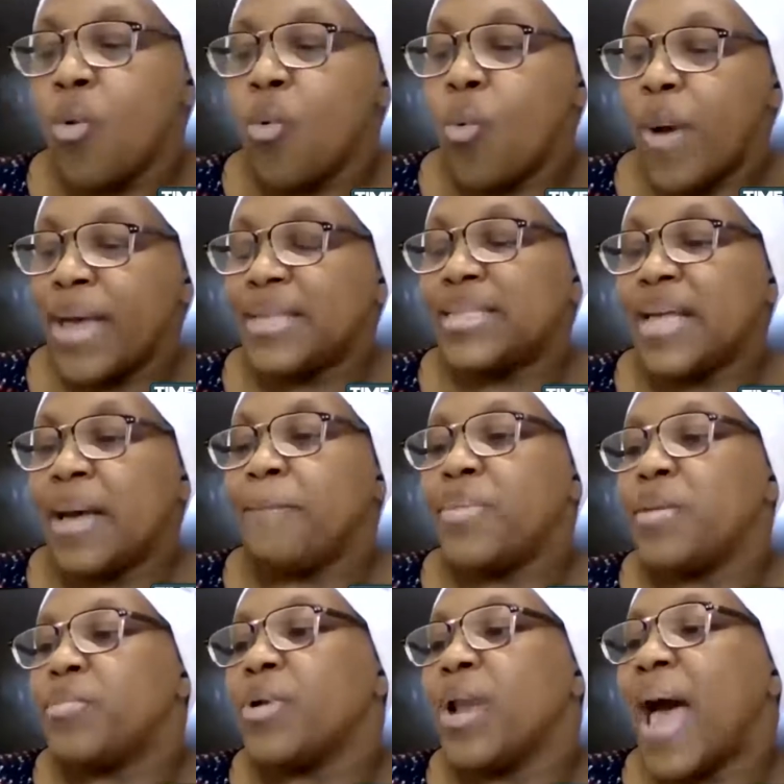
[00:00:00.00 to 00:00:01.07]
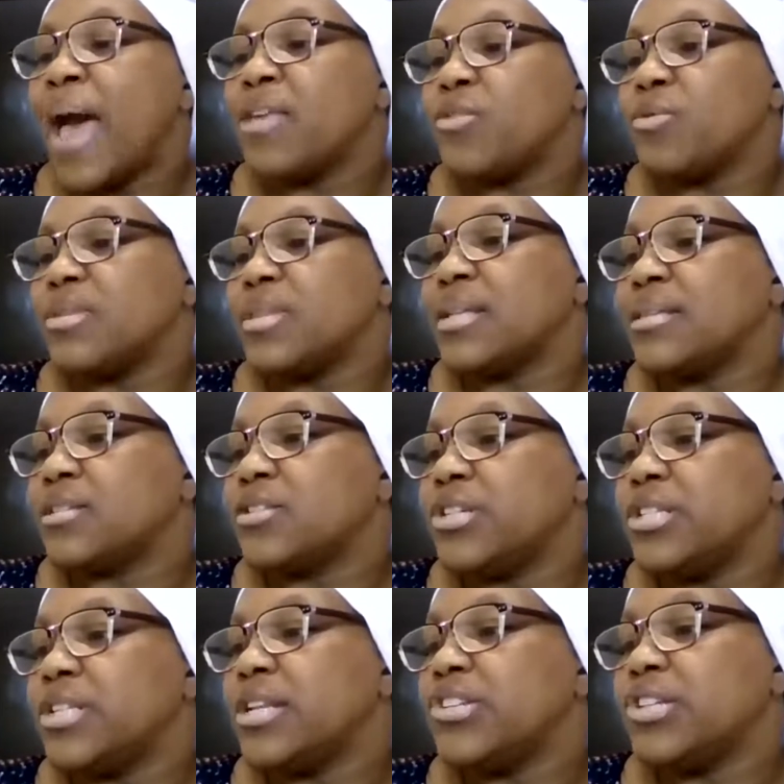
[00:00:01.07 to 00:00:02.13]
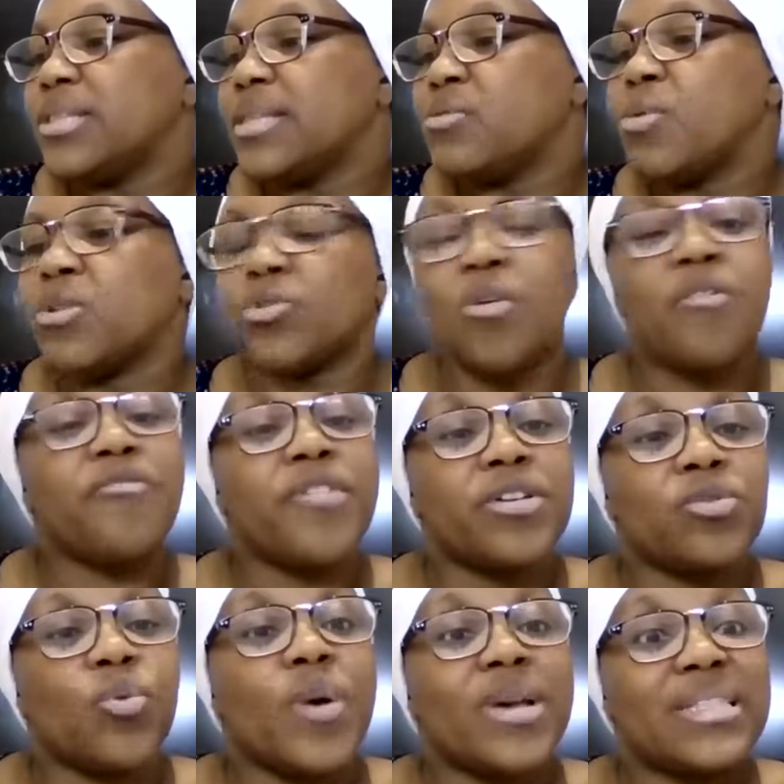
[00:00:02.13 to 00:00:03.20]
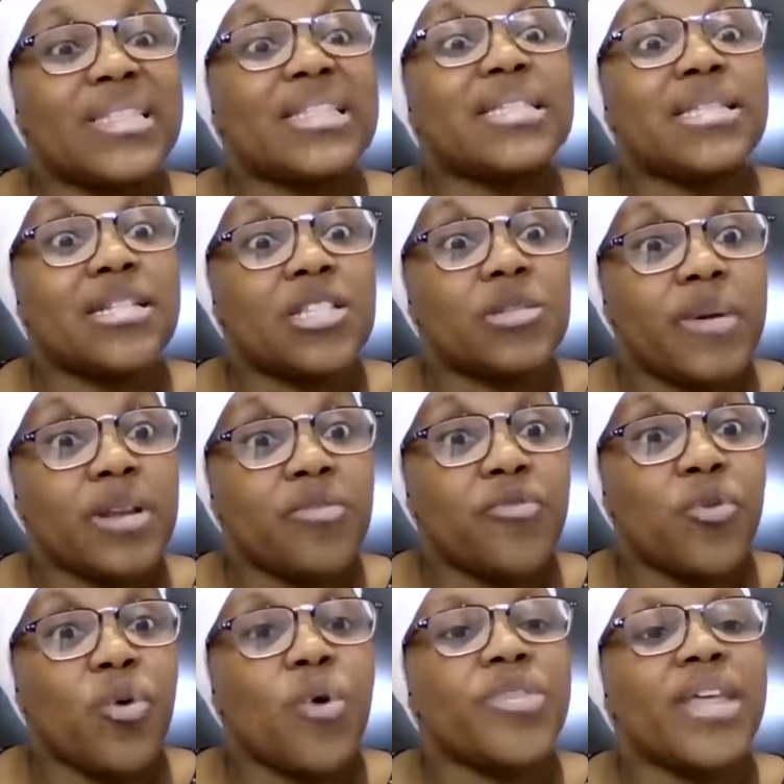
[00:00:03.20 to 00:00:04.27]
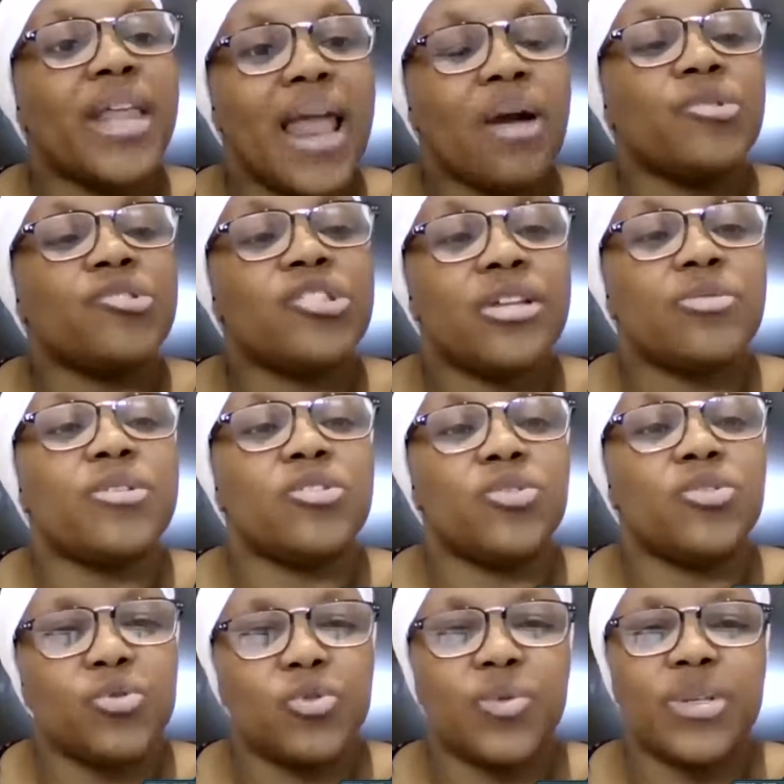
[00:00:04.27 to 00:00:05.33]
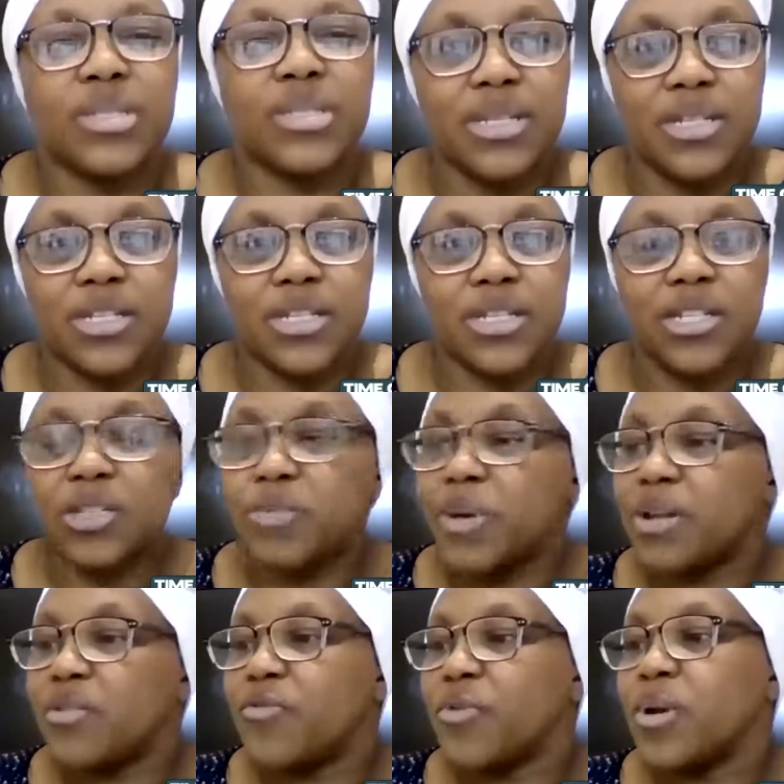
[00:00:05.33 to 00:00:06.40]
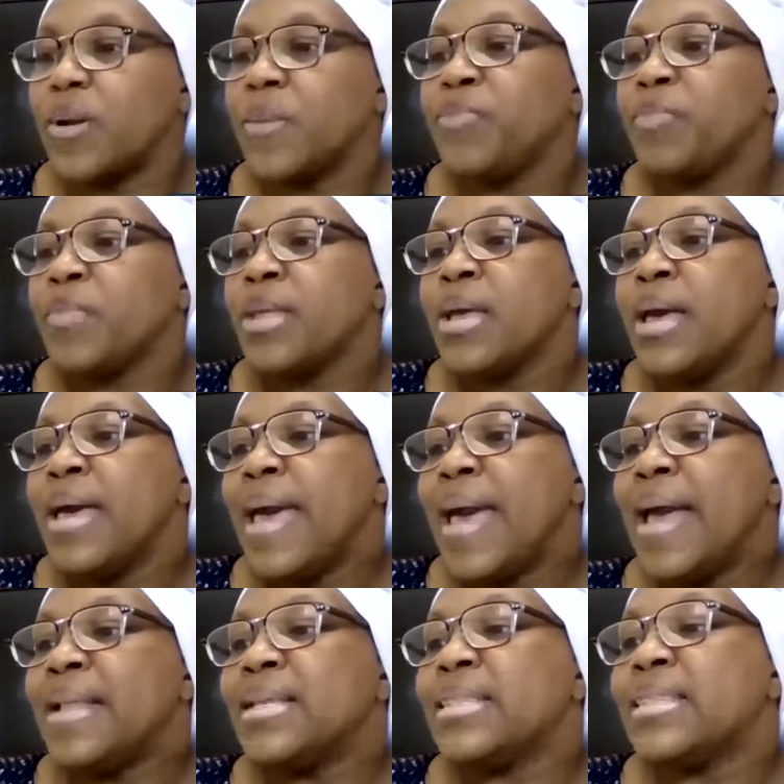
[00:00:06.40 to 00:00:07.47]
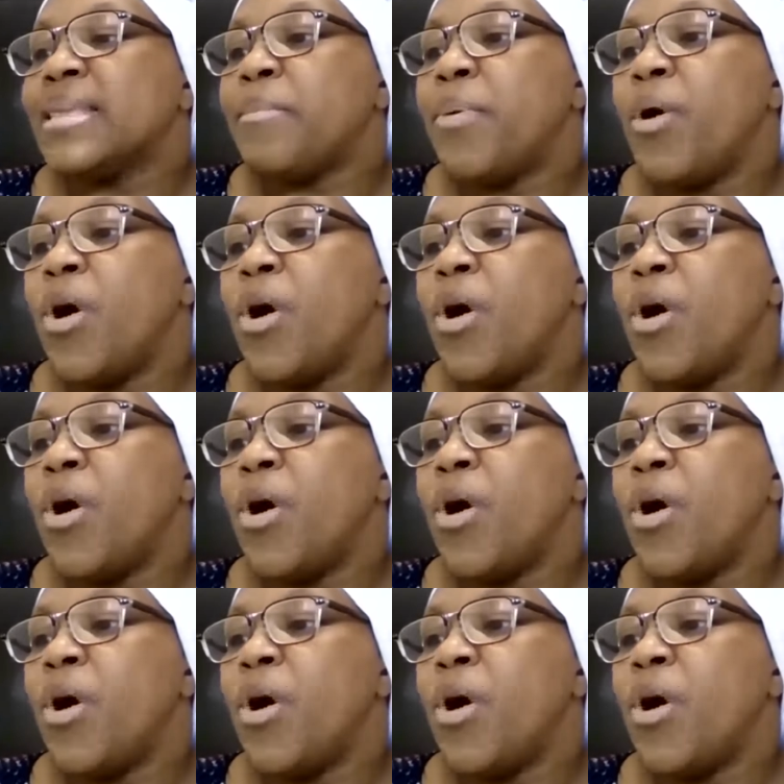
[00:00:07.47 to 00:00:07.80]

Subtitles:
where some people argued that the translation that was offered was disrespectful, or the language that was used was disrespectful. And the